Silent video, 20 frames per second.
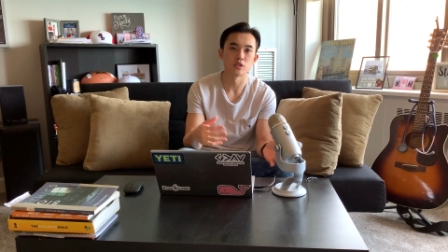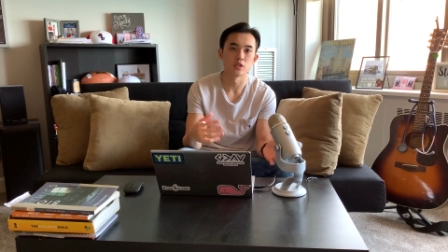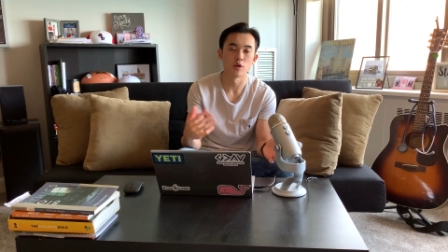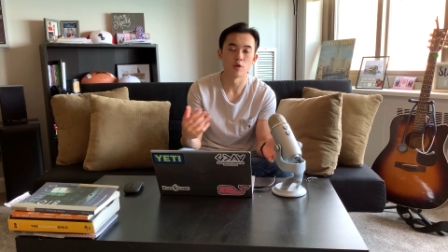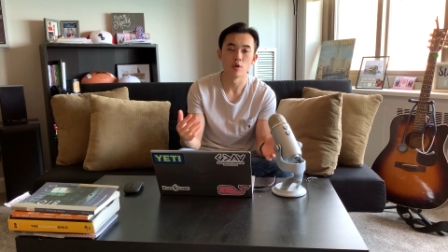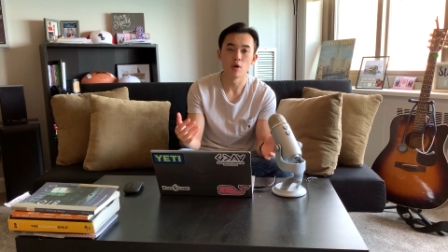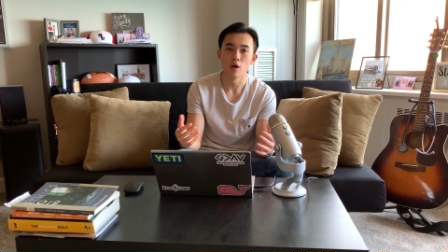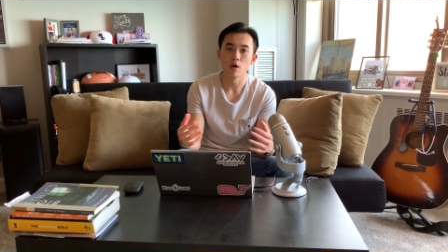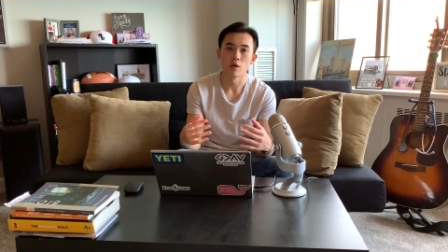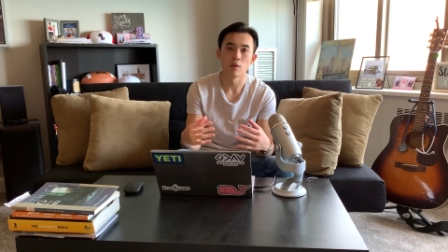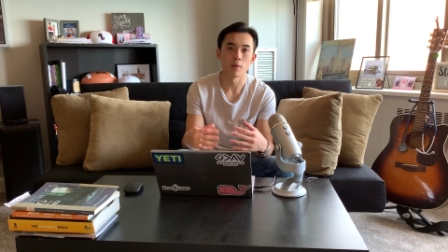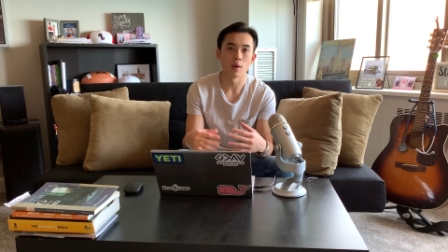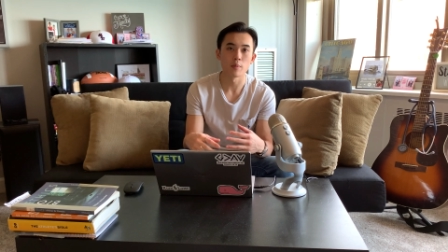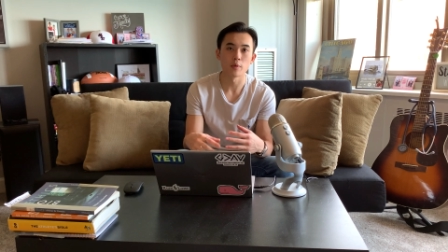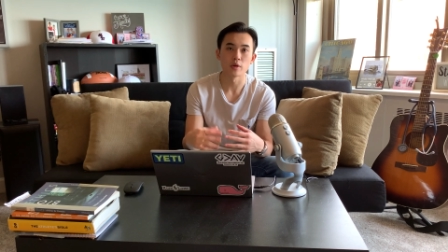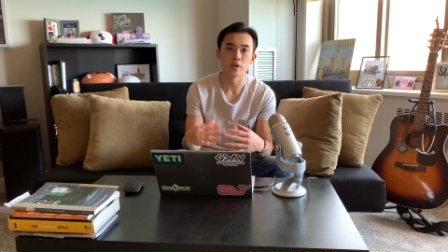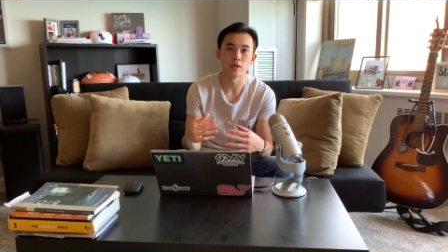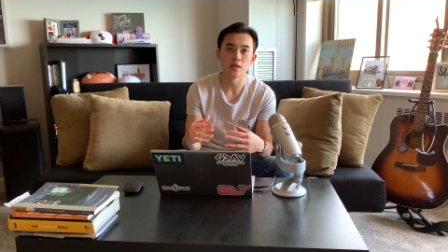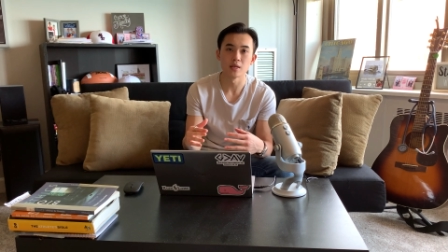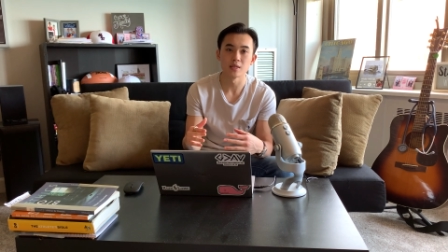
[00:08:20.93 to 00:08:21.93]
So
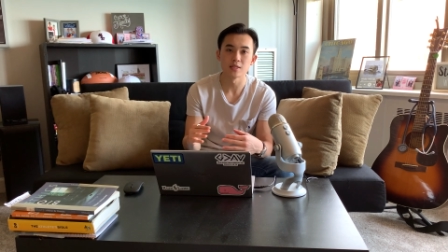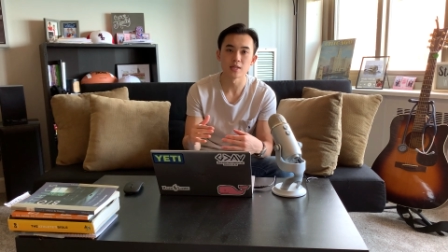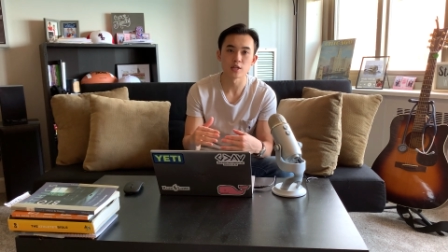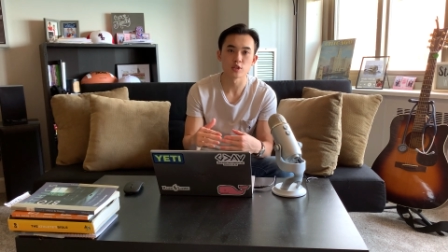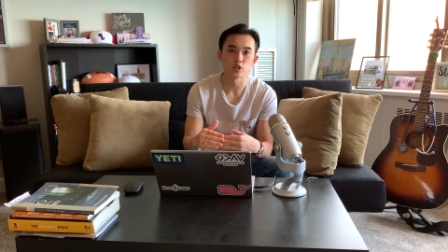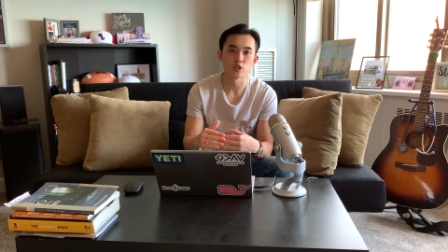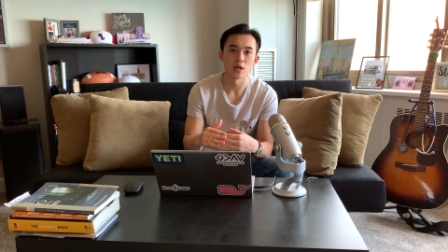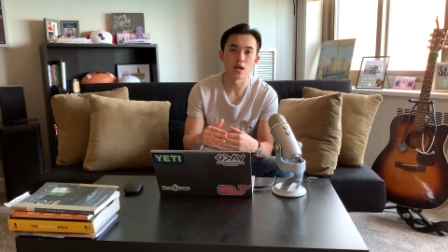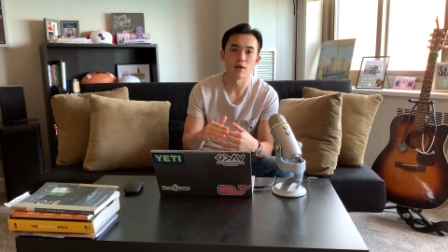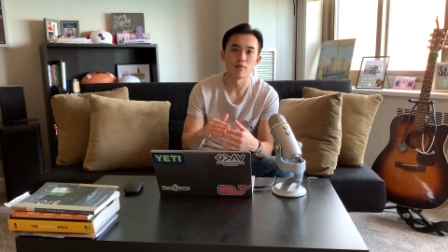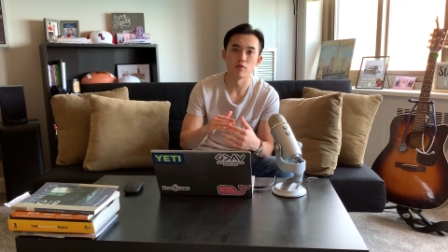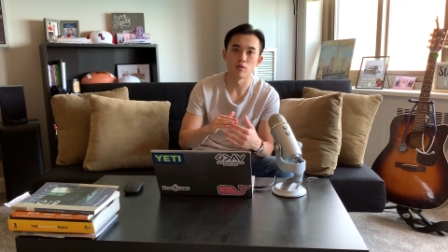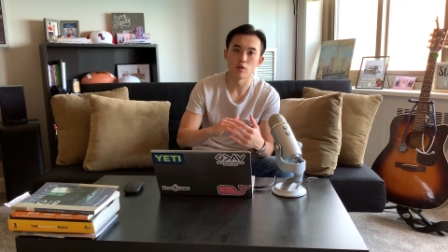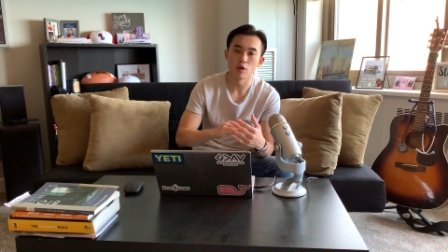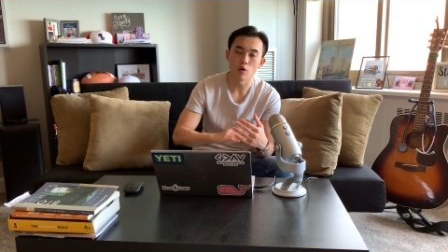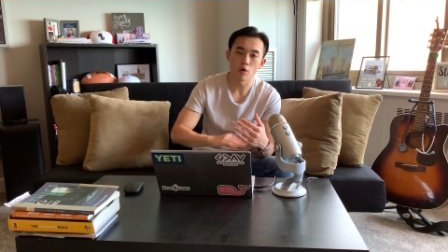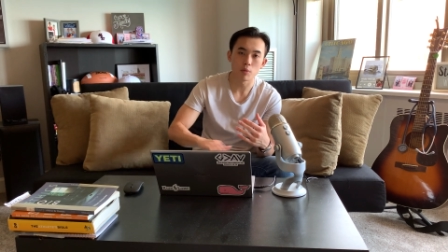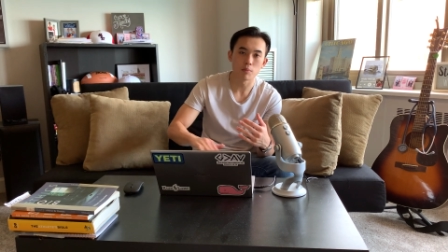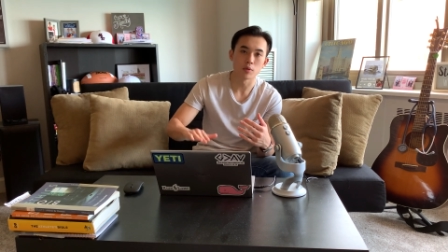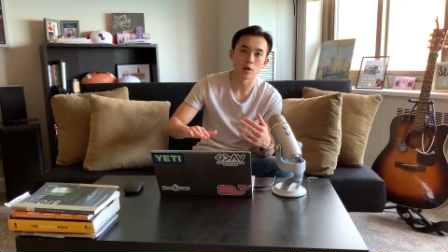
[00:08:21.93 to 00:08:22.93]
remember, kids actually have
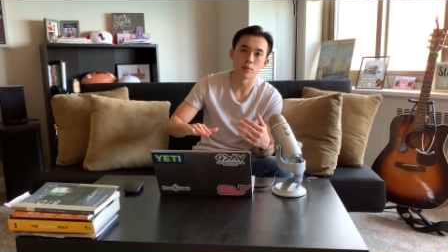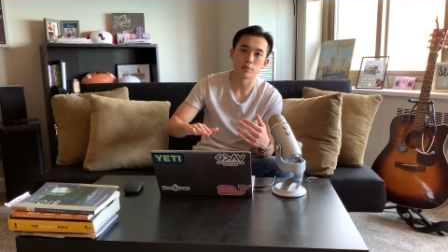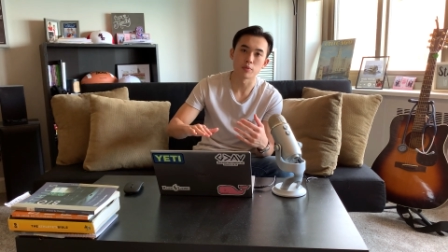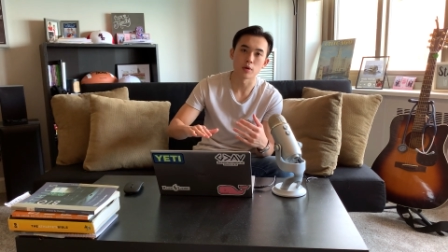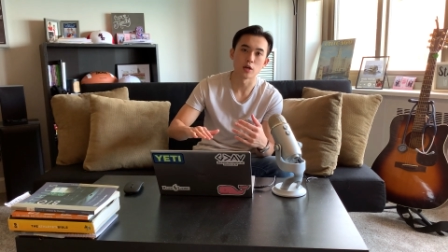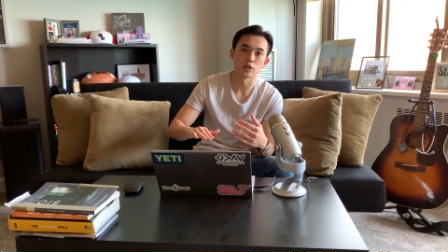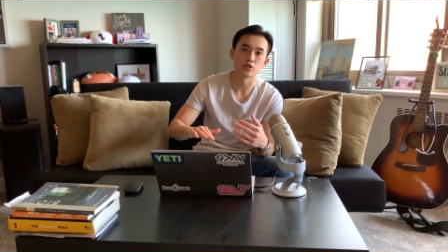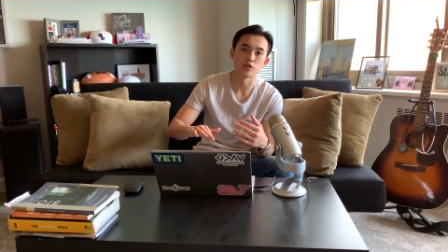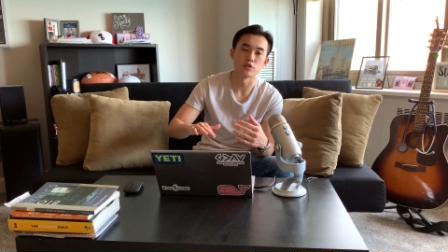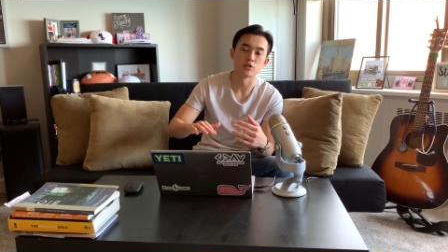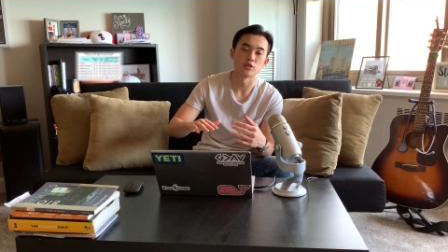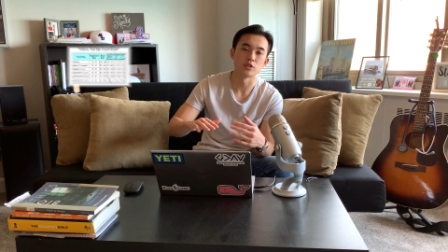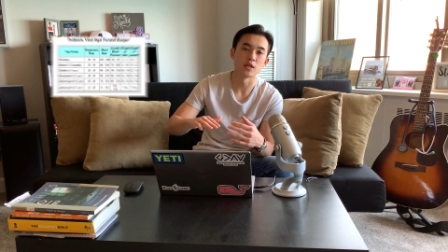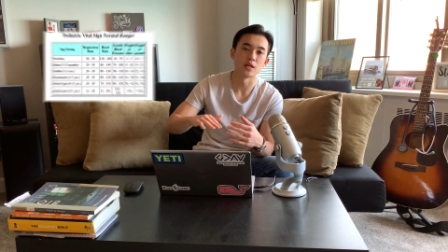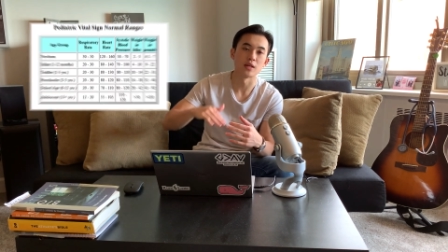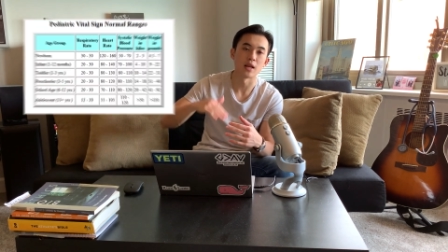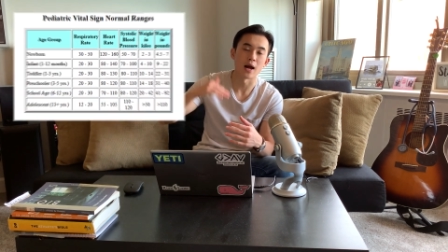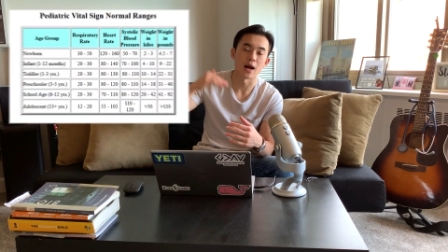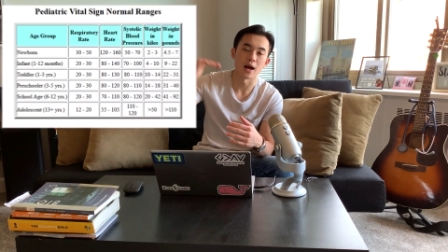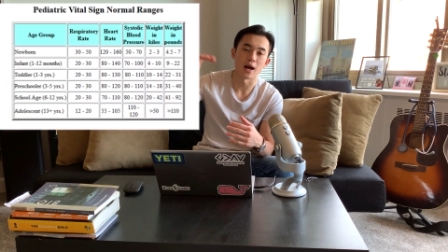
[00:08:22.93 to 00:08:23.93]
lower blood pressures
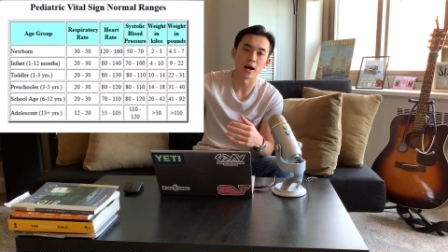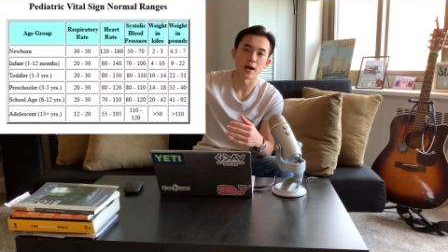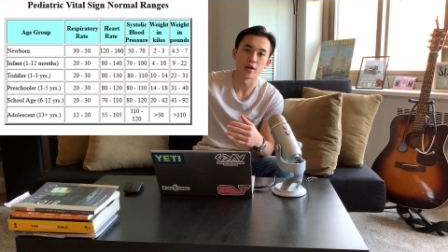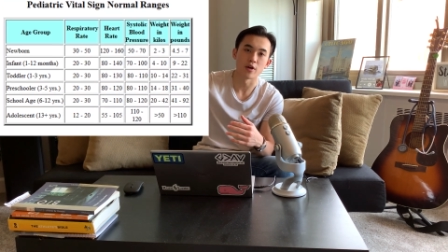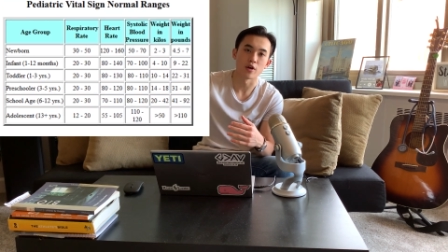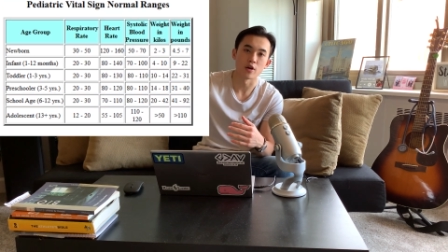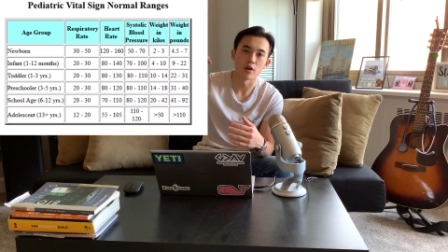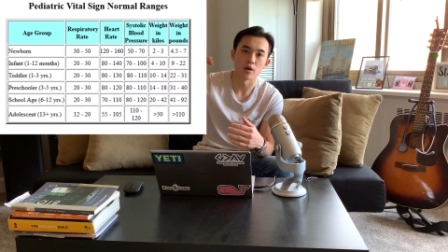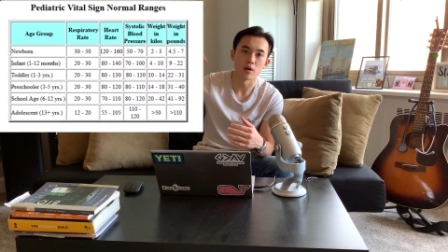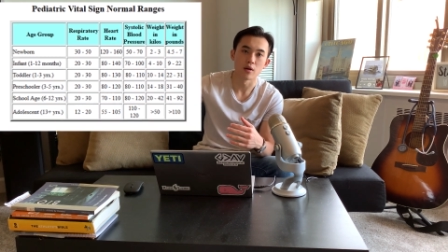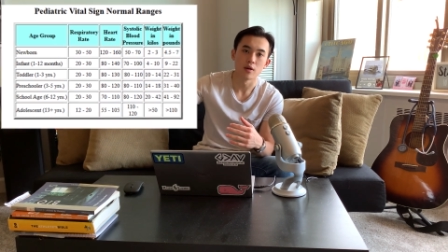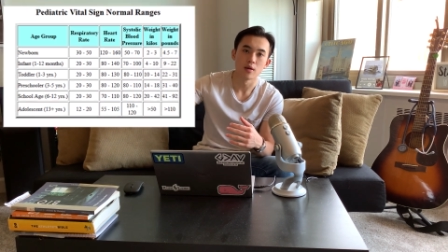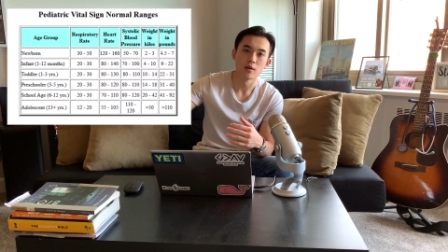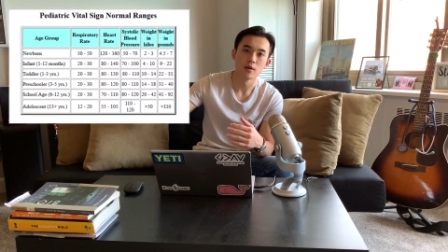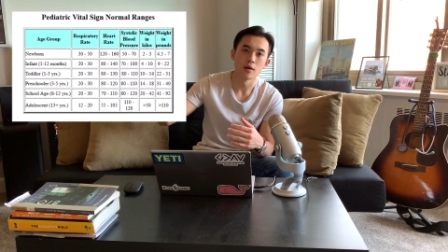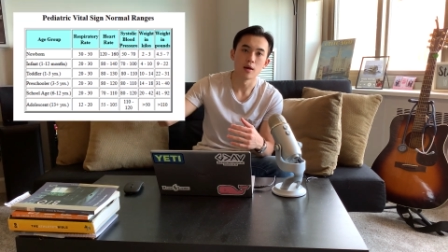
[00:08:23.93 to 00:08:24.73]
and higher